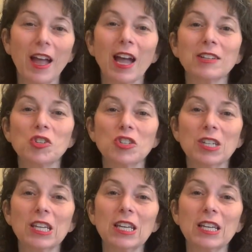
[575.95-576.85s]
and
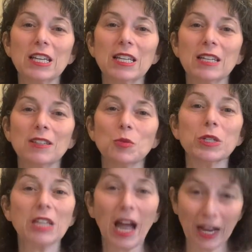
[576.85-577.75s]
she is
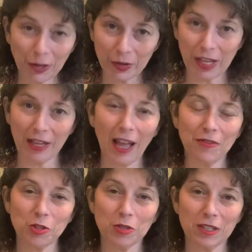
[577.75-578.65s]
retiring
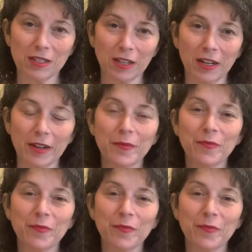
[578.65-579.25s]
after this year.